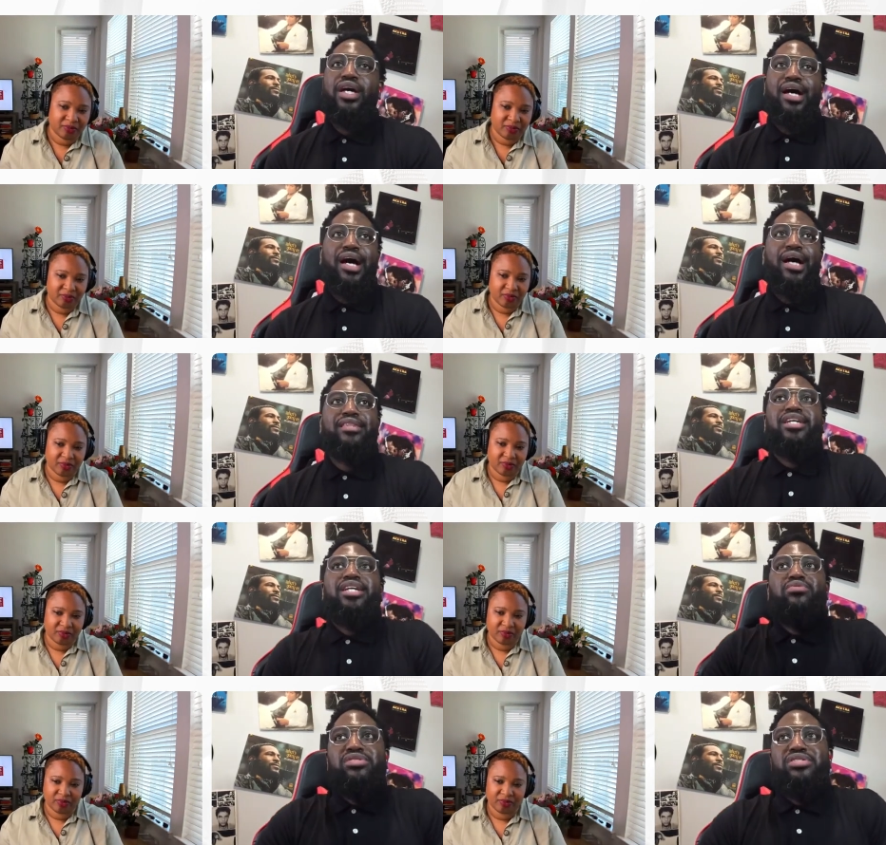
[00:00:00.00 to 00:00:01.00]
Speaker 1: I think it
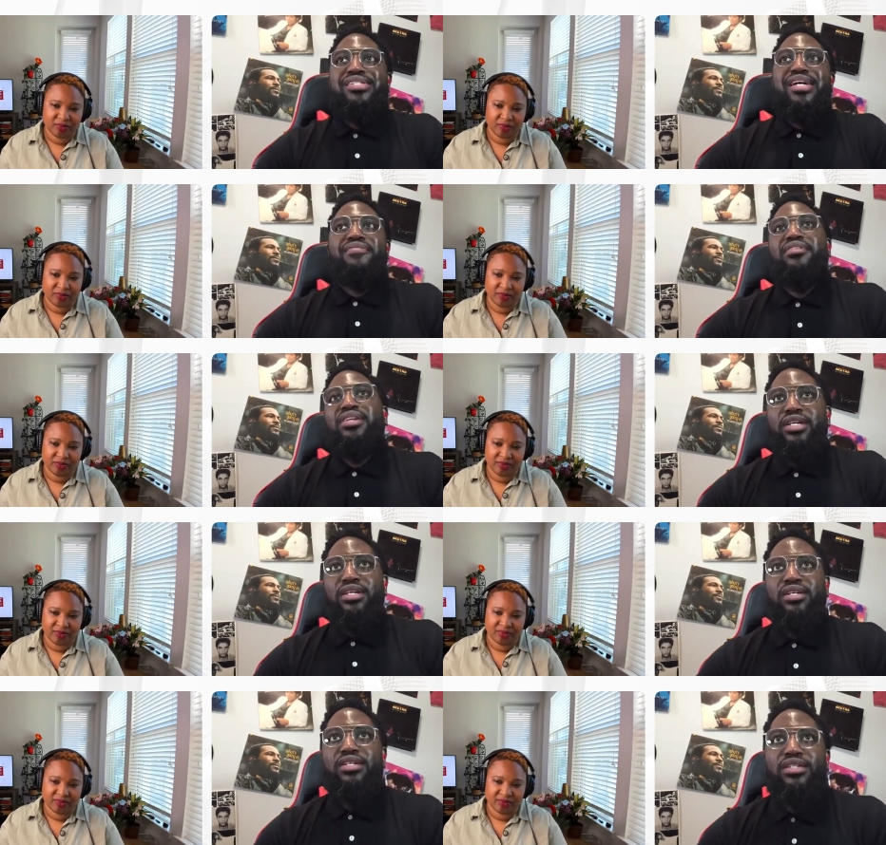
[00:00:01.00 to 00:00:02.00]
was definitely
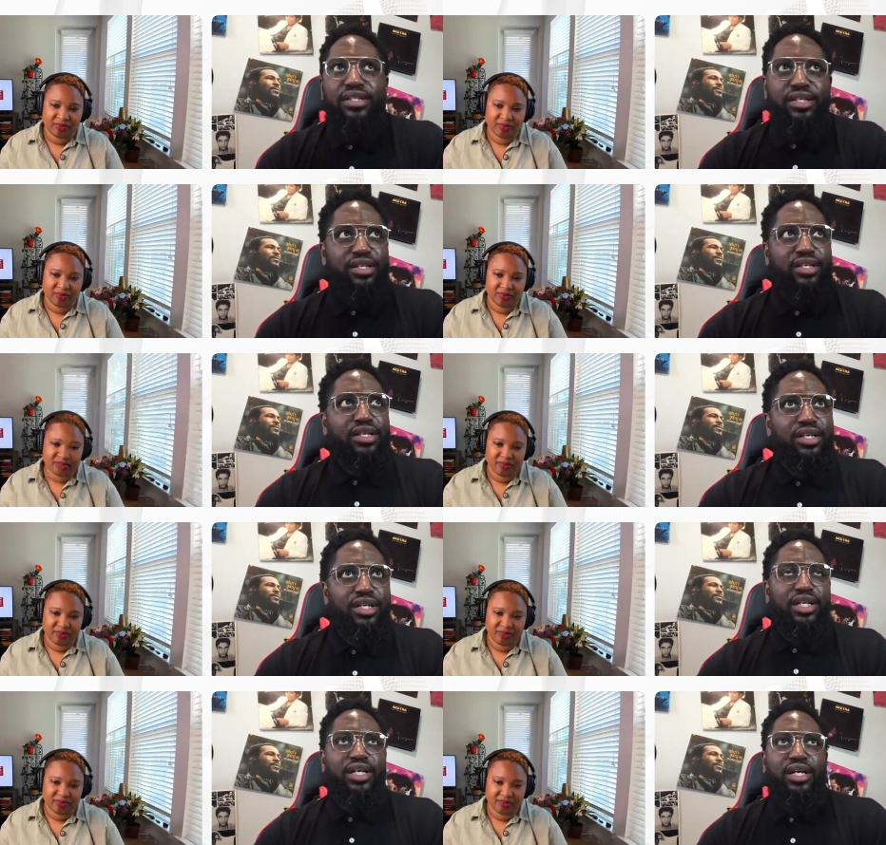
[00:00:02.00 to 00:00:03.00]

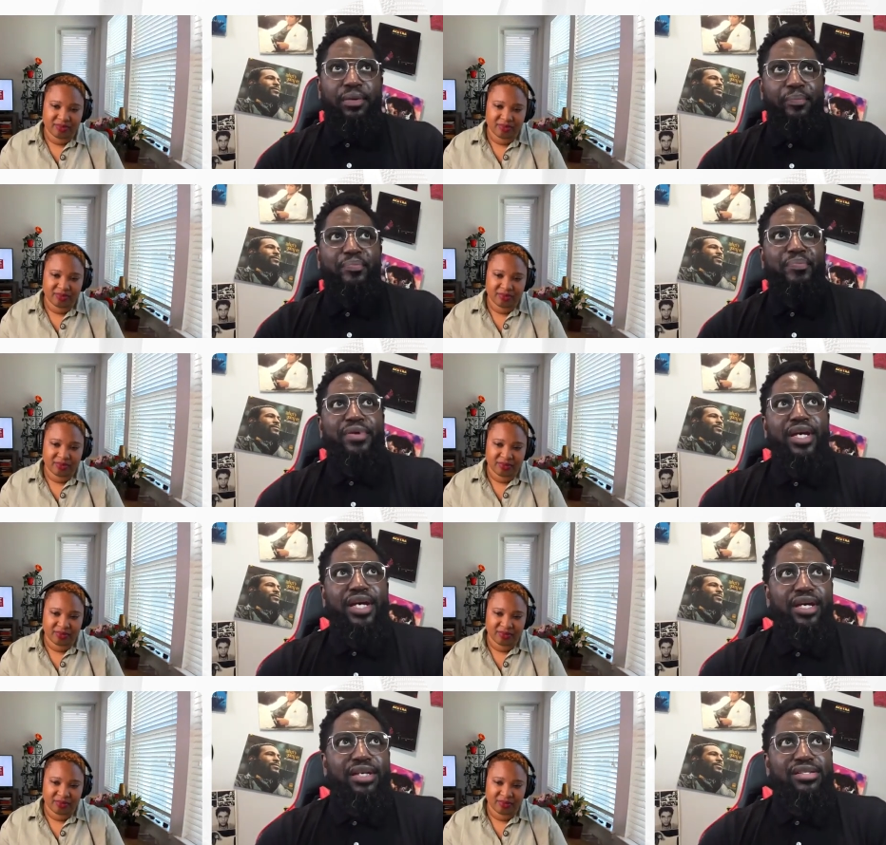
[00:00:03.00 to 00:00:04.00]
a
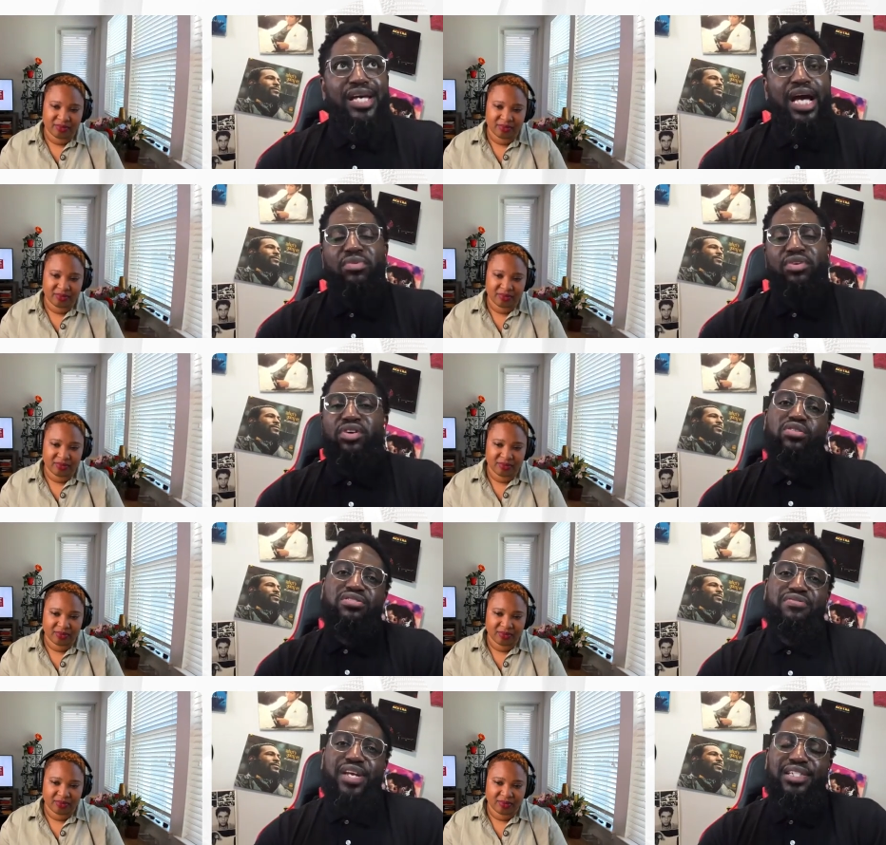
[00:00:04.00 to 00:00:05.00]
big time of
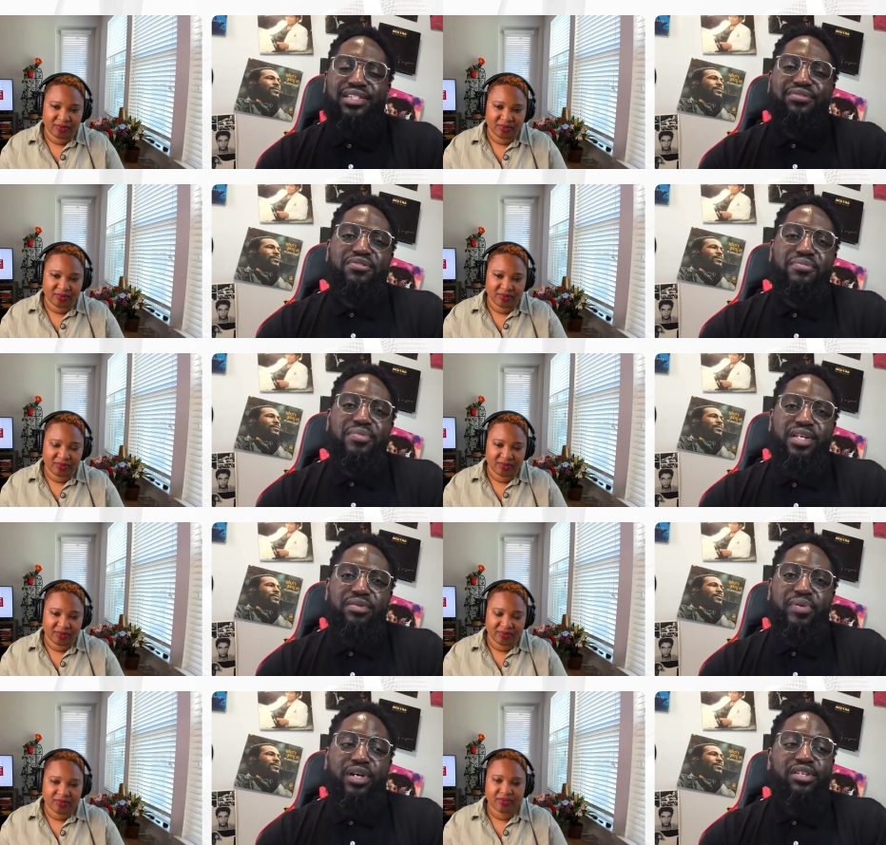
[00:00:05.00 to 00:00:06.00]
cultivation for
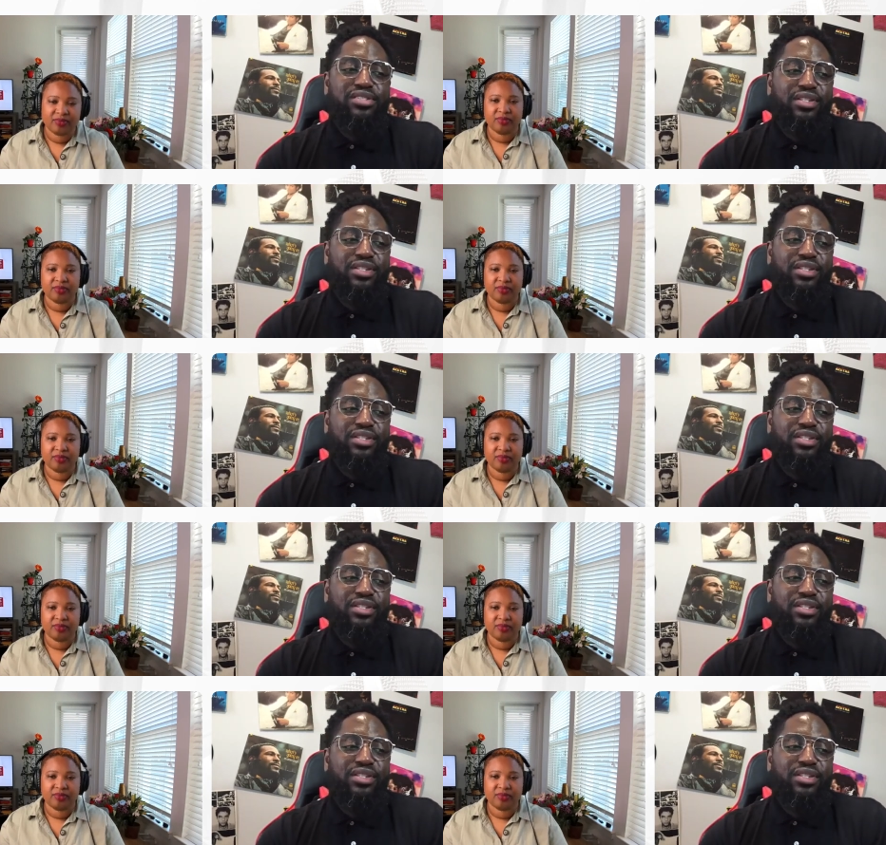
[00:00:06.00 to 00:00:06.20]
person.